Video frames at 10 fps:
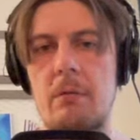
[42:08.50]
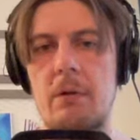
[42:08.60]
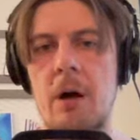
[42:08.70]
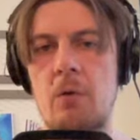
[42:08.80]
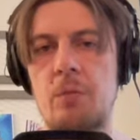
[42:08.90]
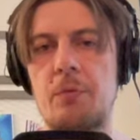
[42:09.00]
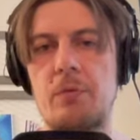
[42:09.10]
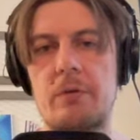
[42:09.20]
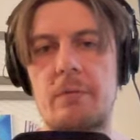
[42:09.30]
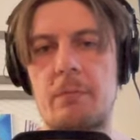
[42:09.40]

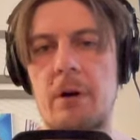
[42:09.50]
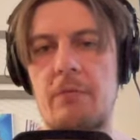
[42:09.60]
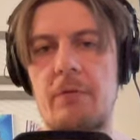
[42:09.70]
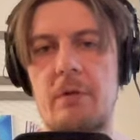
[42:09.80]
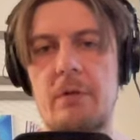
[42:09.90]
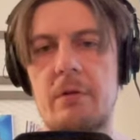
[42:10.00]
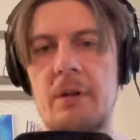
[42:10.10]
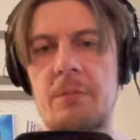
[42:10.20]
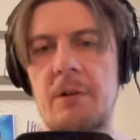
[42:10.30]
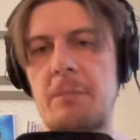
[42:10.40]
output buffer
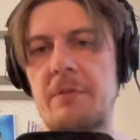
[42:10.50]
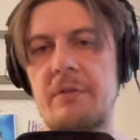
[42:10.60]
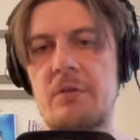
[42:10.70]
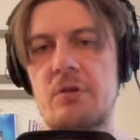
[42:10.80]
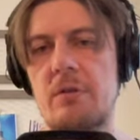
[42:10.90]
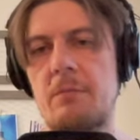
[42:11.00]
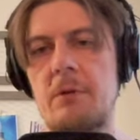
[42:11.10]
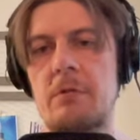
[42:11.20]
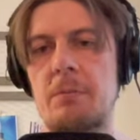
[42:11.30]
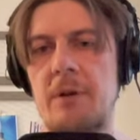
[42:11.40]
at play position
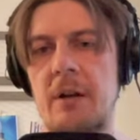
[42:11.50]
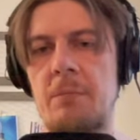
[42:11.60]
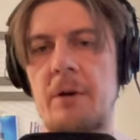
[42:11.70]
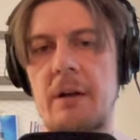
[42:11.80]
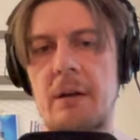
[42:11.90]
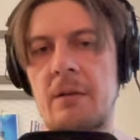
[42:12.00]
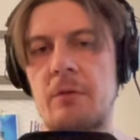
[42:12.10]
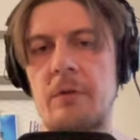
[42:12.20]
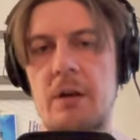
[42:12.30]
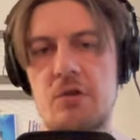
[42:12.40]
multiplied by
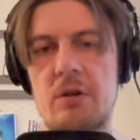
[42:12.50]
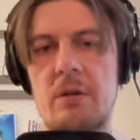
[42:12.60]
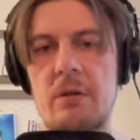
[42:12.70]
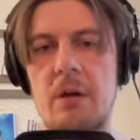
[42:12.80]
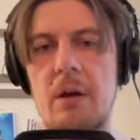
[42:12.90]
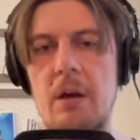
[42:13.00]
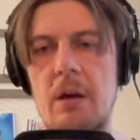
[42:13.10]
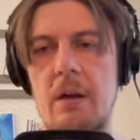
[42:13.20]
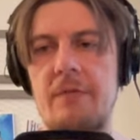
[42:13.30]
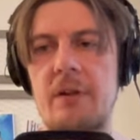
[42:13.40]
attenuation,
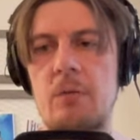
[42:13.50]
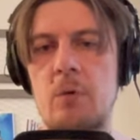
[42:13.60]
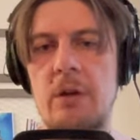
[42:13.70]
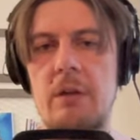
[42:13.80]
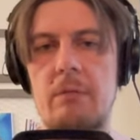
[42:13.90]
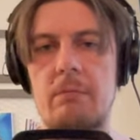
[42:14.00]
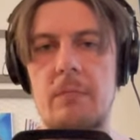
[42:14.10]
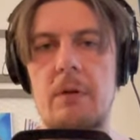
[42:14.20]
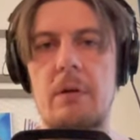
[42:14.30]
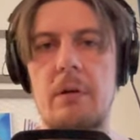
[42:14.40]
and then we
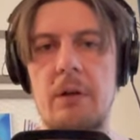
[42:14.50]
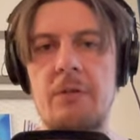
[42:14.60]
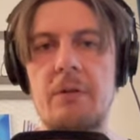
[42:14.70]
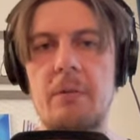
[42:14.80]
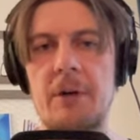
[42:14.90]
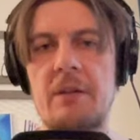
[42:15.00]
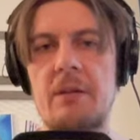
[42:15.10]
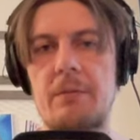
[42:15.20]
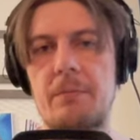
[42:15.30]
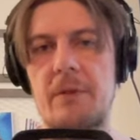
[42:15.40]

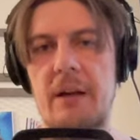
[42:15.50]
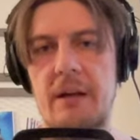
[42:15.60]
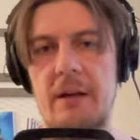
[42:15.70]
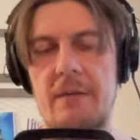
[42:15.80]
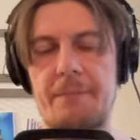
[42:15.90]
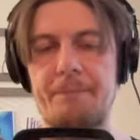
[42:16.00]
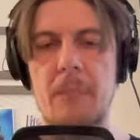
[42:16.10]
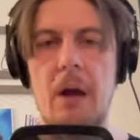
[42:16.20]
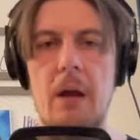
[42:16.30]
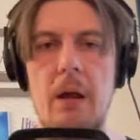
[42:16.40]
increment playhead.
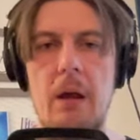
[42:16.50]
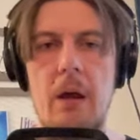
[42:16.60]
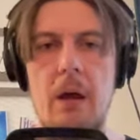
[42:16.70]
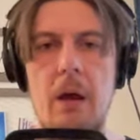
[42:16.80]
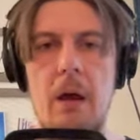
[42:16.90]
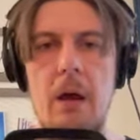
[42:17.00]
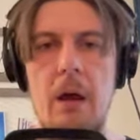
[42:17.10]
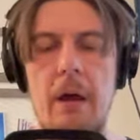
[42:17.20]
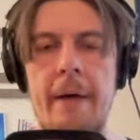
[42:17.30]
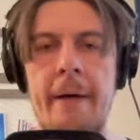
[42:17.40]

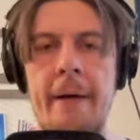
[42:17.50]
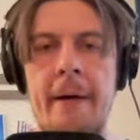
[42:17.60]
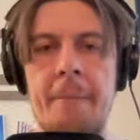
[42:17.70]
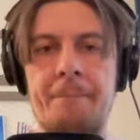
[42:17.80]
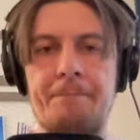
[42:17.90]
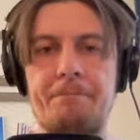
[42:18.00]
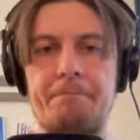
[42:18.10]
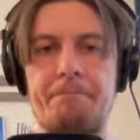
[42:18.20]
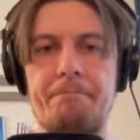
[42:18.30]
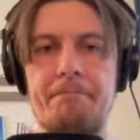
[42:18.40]
Um,
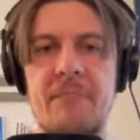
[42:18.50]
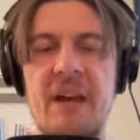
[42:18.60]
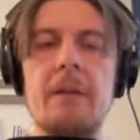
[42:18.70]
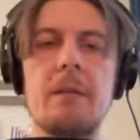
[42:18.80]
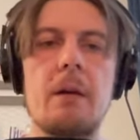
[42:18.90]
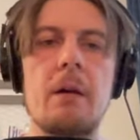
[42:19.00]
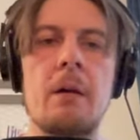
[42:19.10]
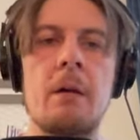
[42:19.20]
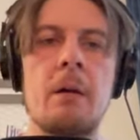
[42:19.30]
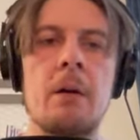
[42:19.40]
then,
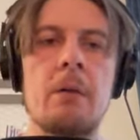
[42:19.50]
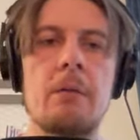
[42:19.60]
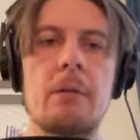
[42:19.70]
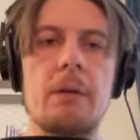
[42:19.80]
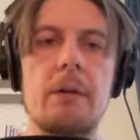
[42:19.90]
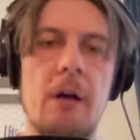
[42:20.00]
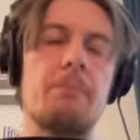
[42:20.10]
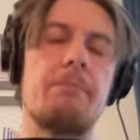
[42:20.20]
uh, yeah,